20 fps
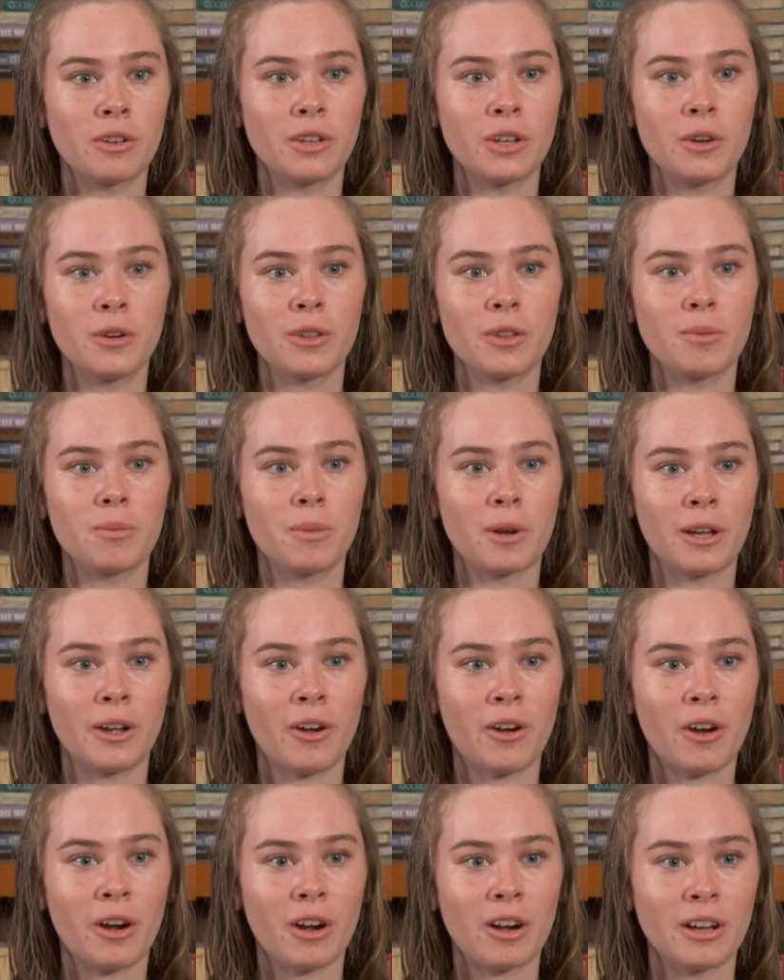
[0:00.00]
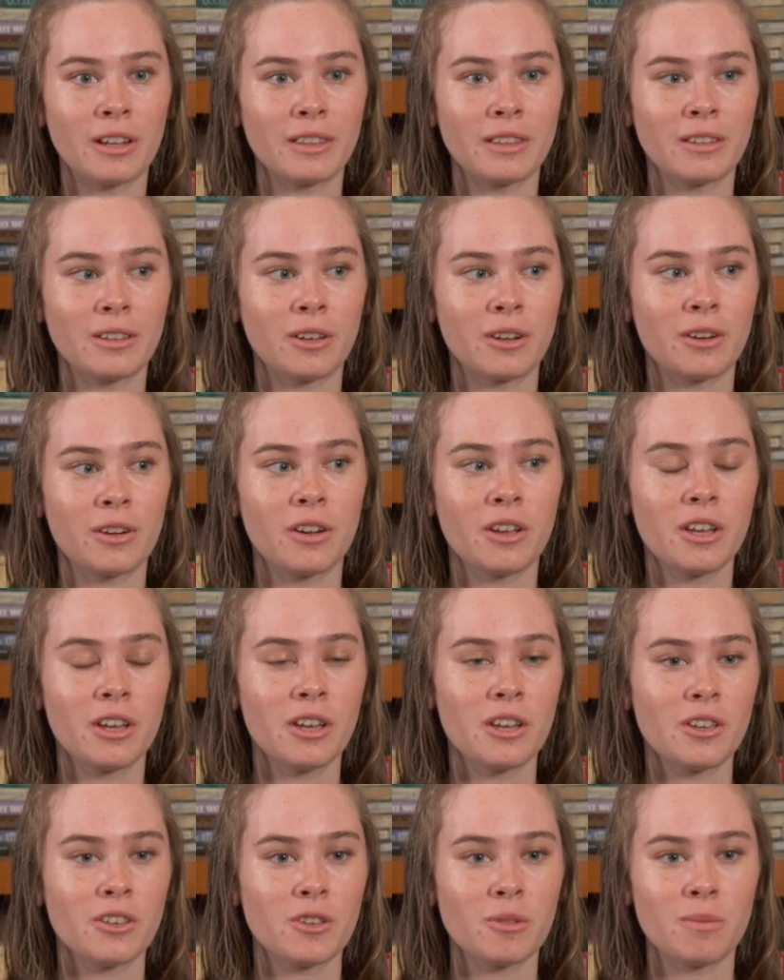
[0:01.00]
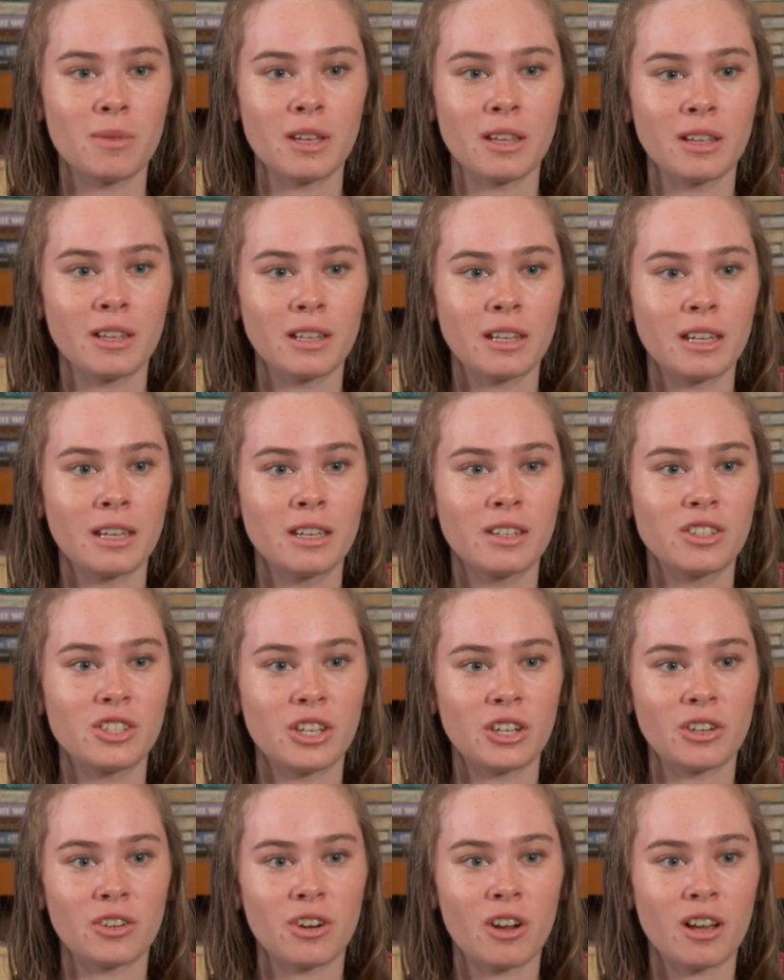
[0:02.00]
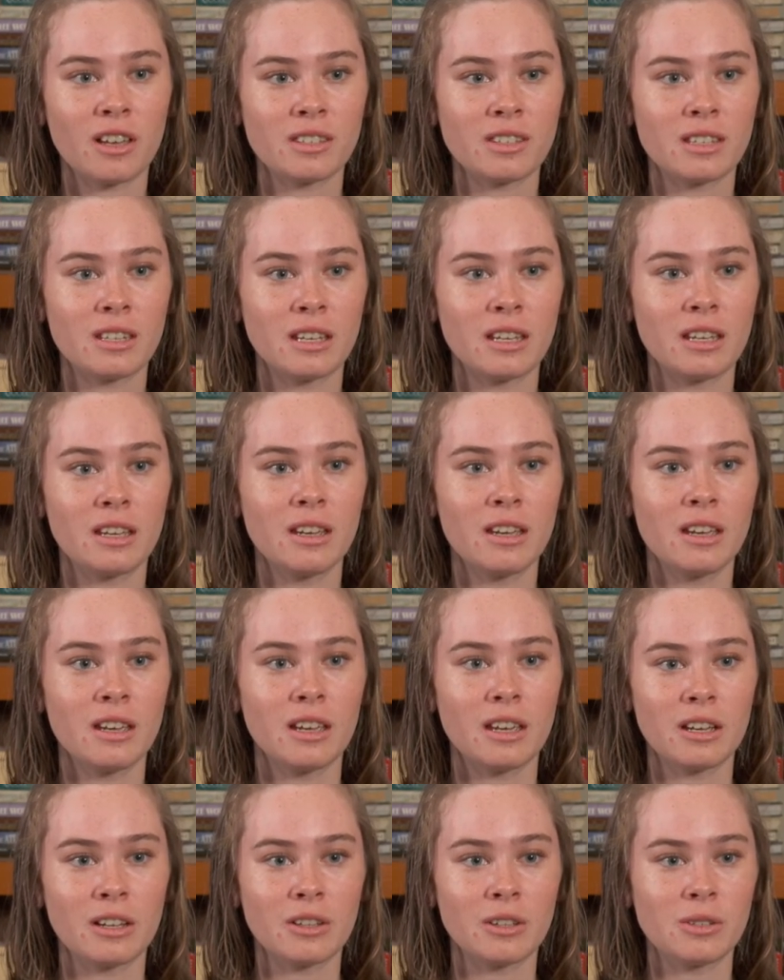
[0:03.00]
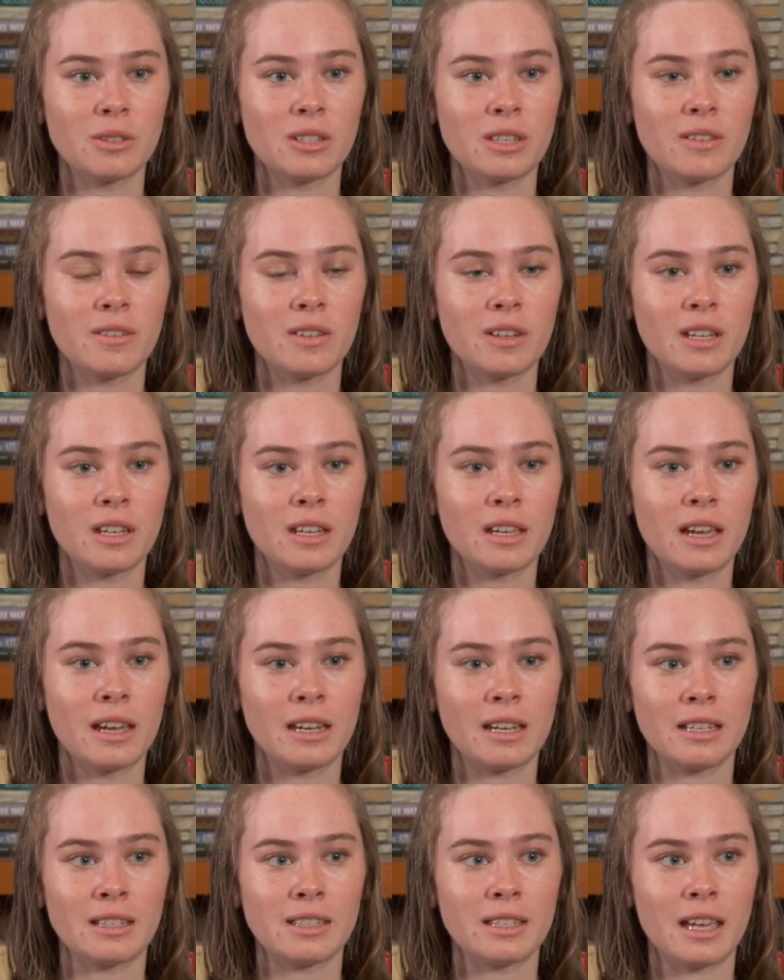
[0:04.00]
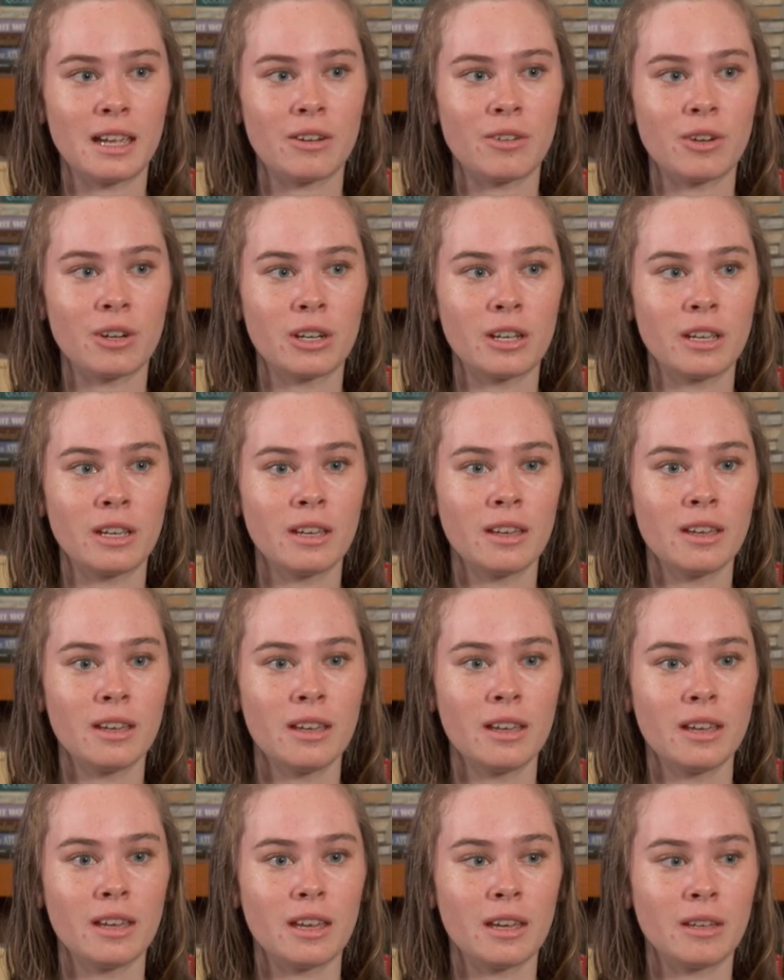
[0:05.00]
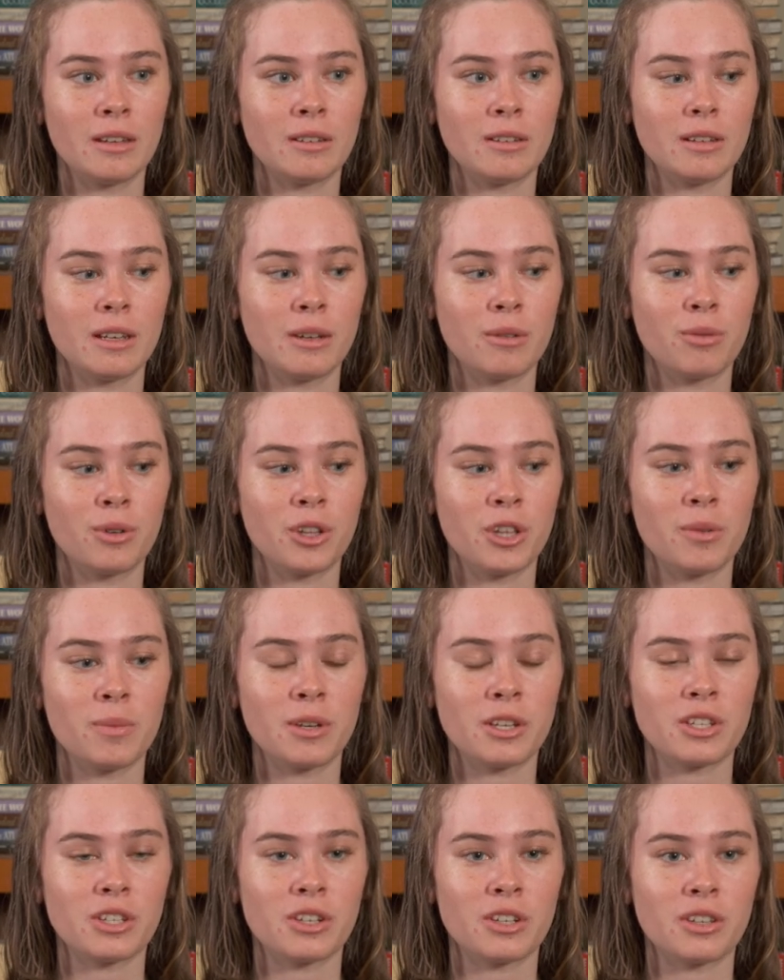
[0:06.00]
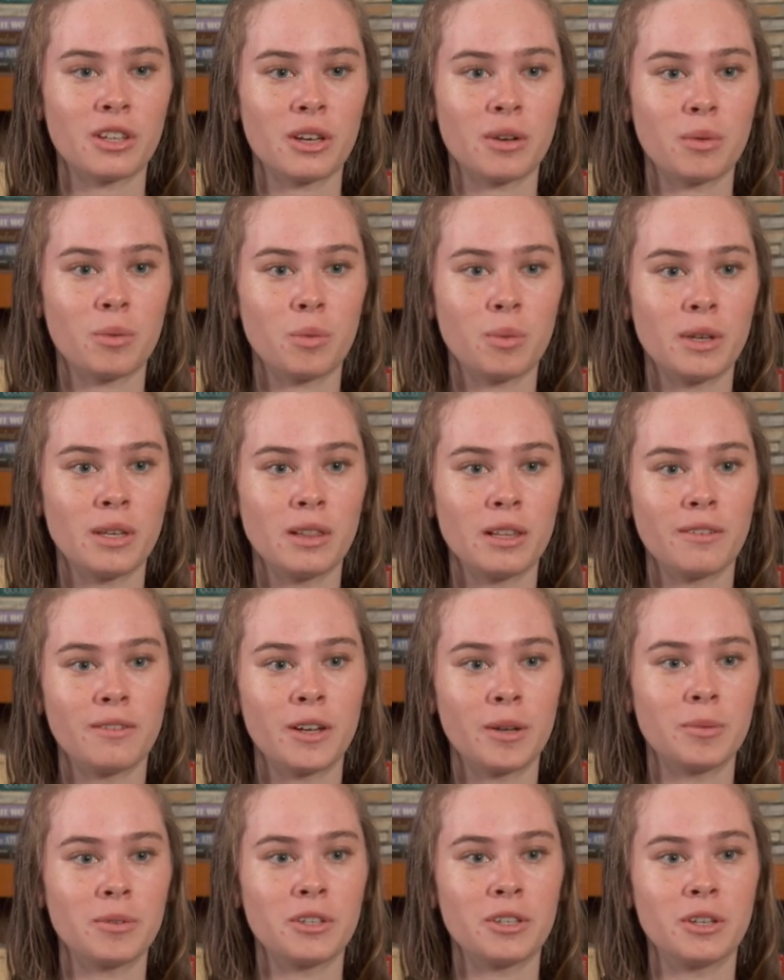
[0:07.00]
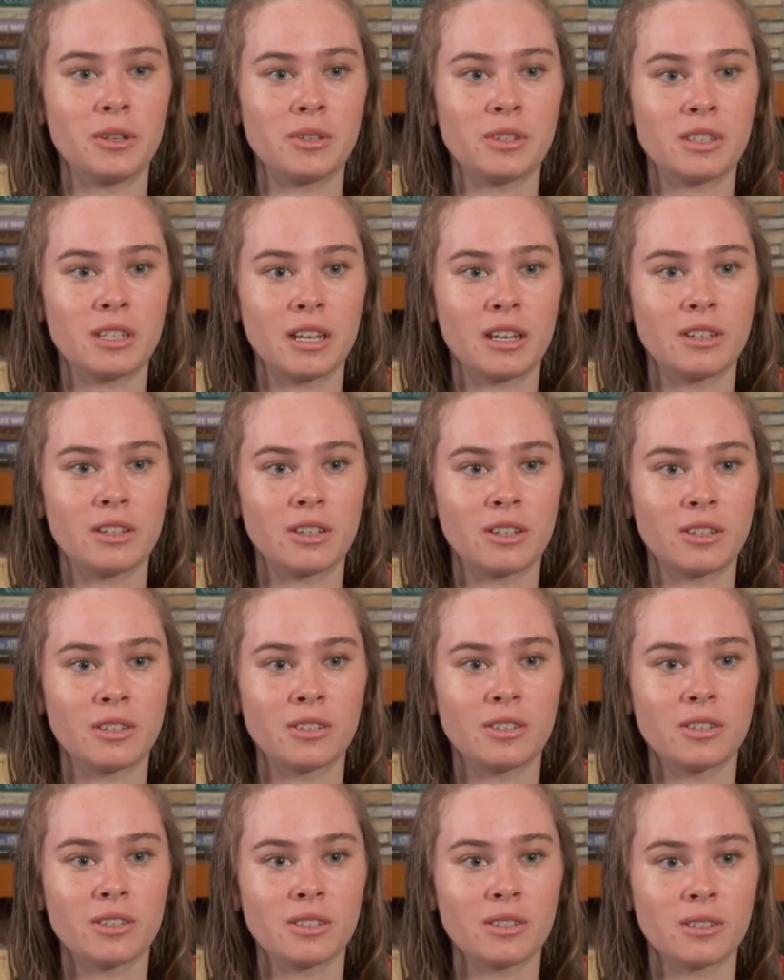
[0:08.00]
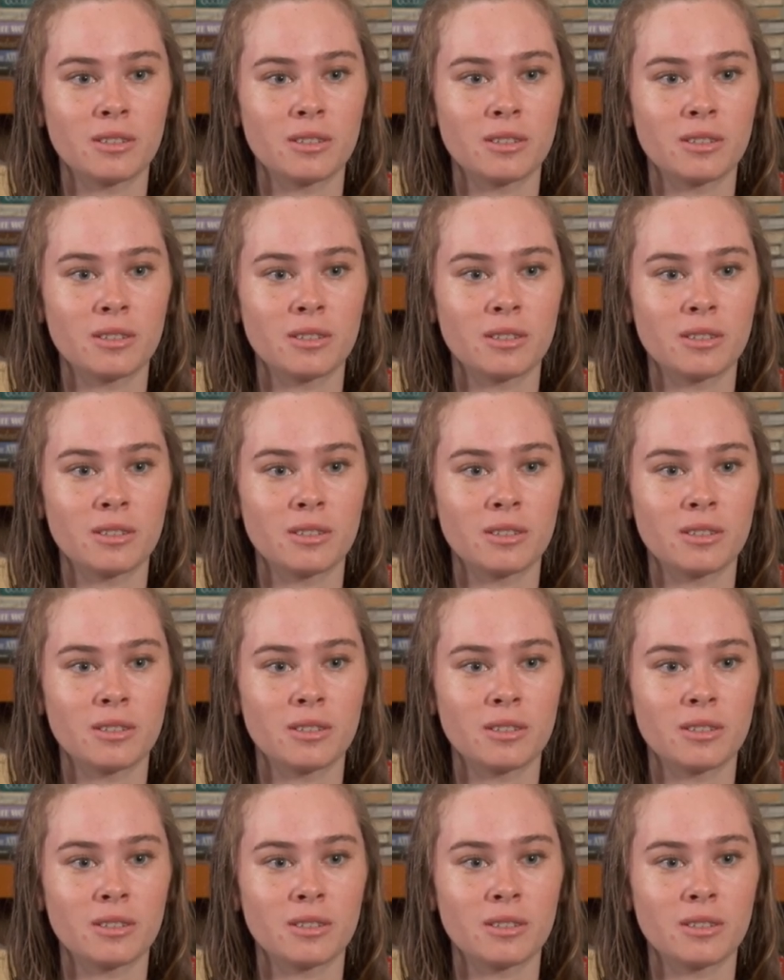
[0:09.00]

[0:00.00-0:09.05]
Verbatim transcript: know them by heart in their humility, generosity, inclusivity, and integrity. And it really makes sure that we live up to those standards.